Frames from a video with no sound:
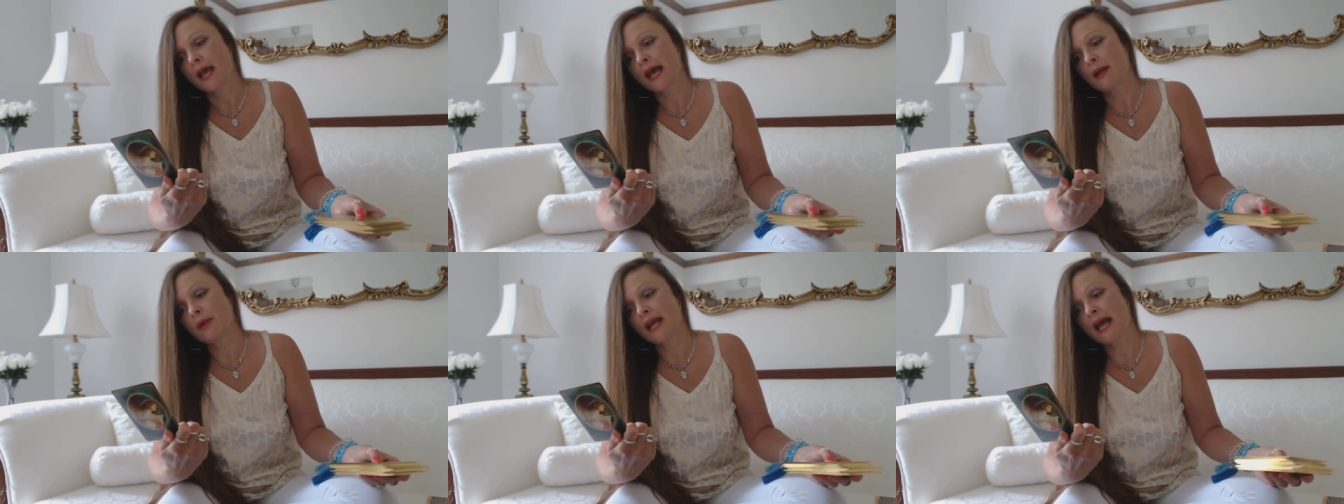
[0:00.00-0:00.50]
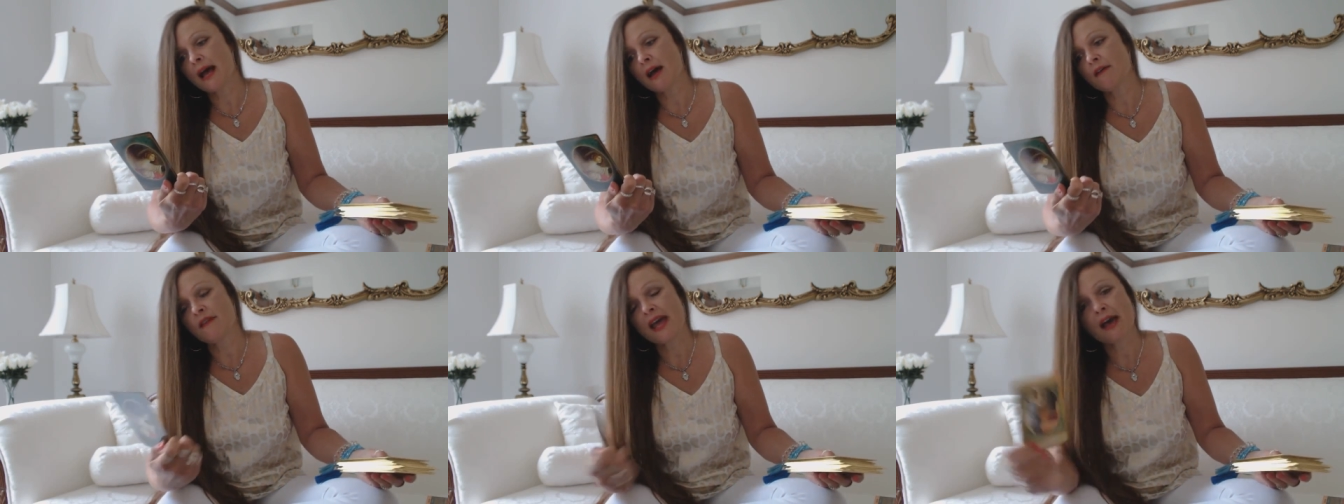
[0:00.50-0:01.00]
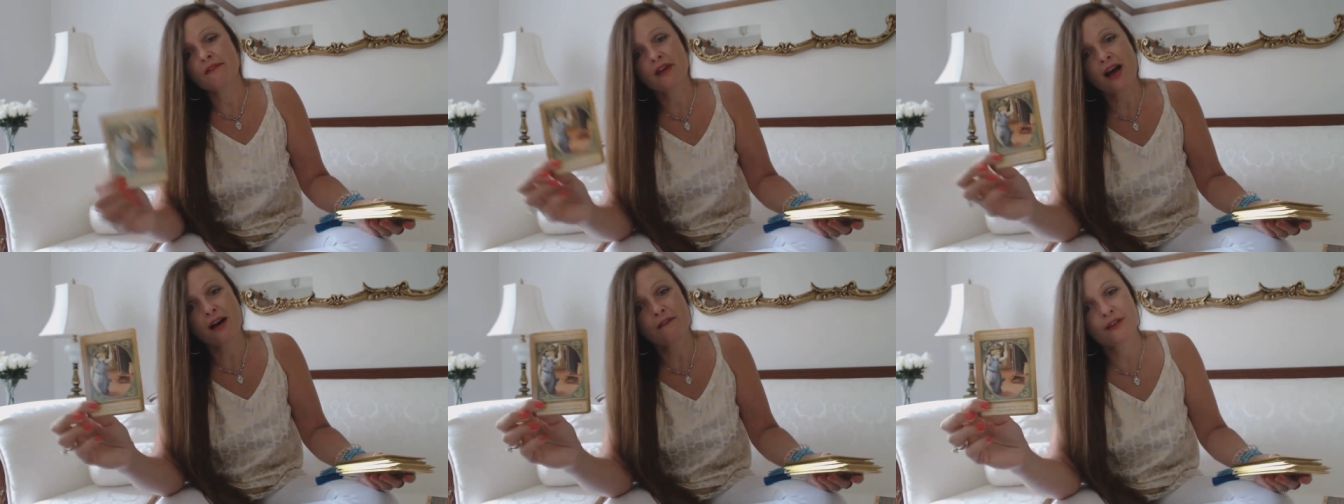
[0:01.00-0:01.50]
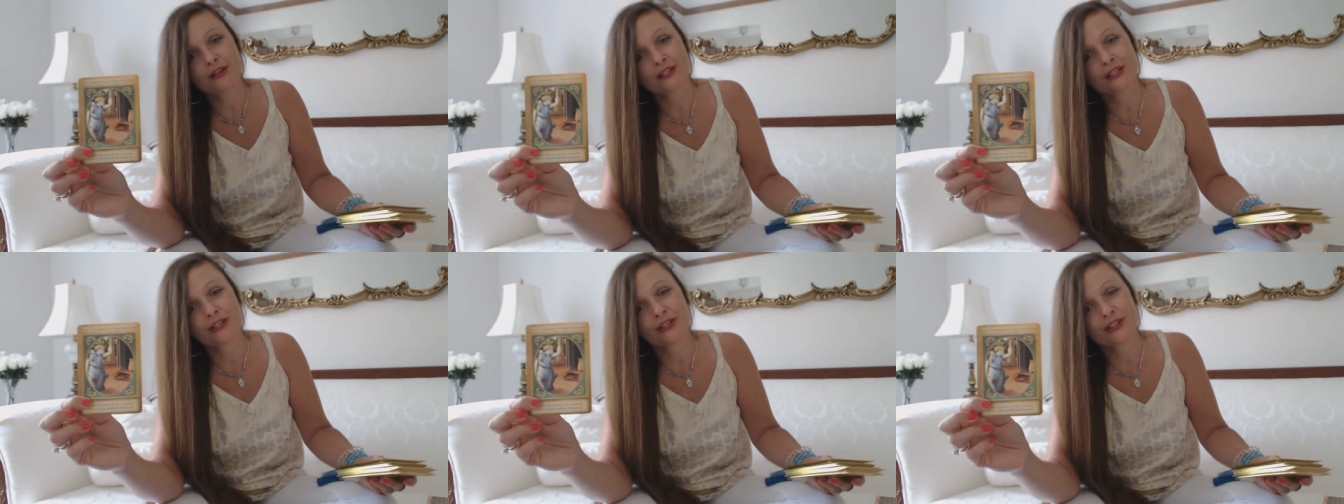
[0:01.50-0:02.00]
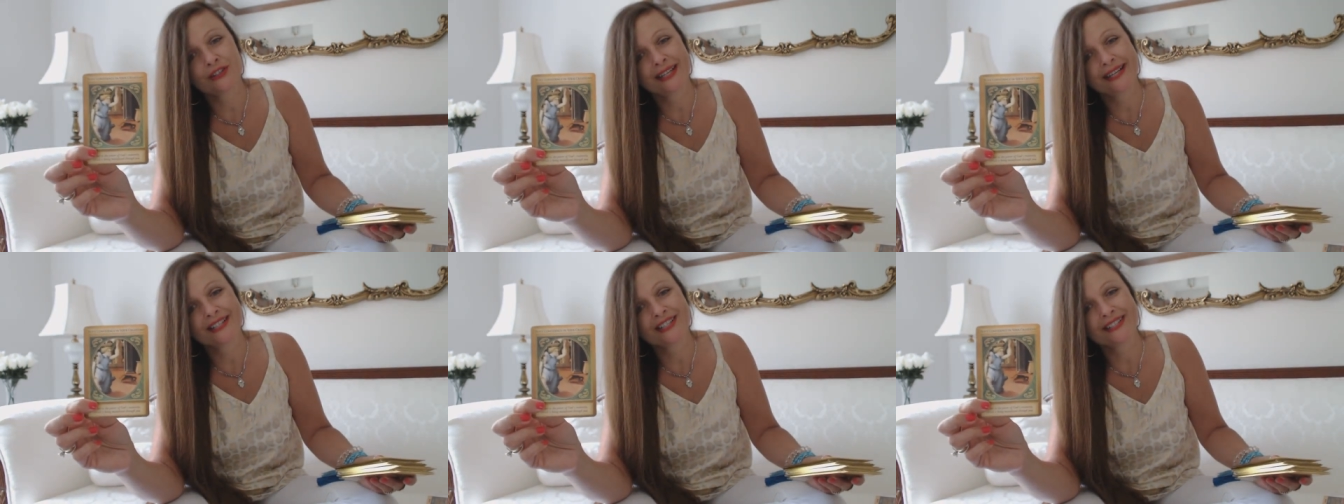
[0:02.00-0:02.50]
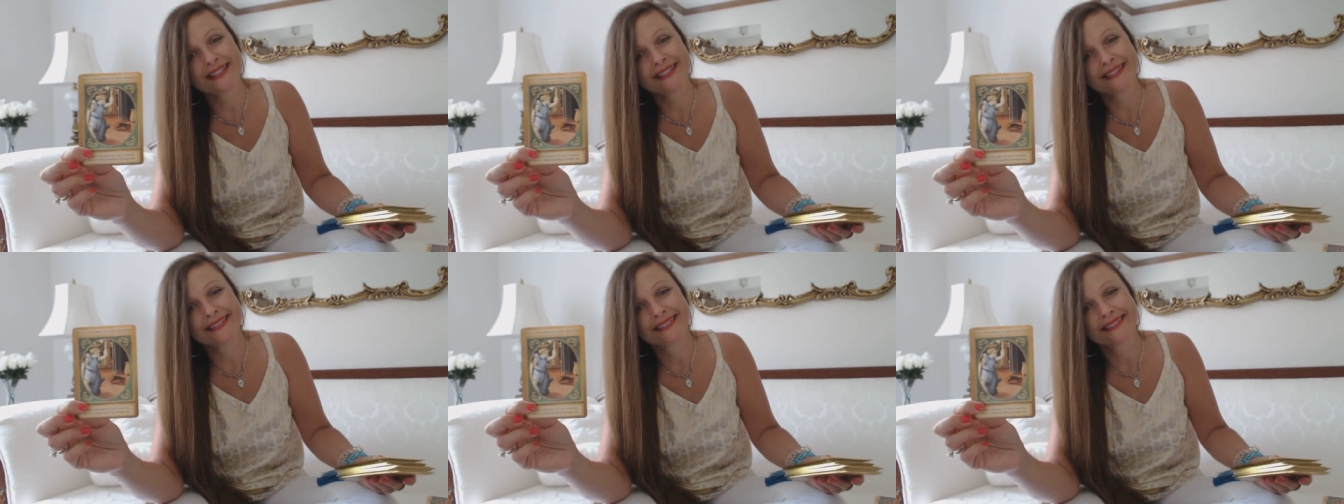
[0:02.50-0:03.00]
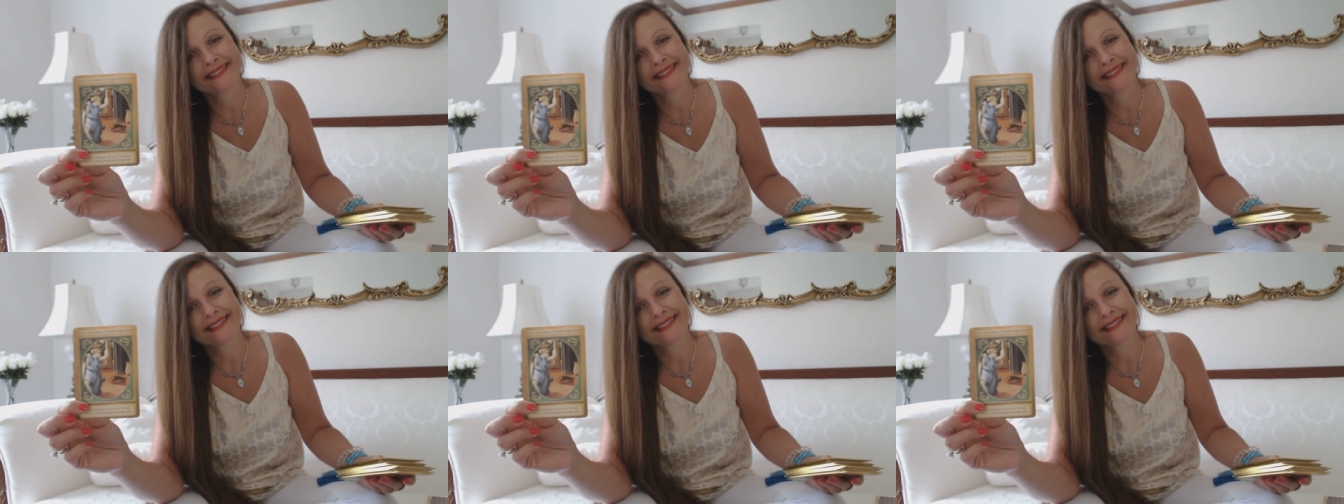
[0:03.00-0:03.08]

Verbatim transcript: And we have have confidence in your creations.